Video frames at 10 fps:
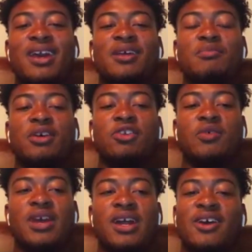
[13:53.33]
but we
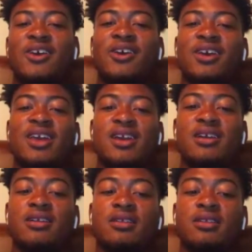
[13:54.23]
had a
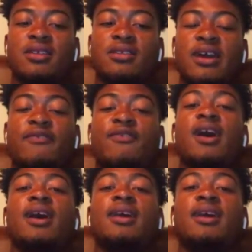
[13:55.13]
hurricane that
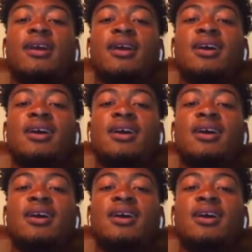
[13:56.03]
Friday,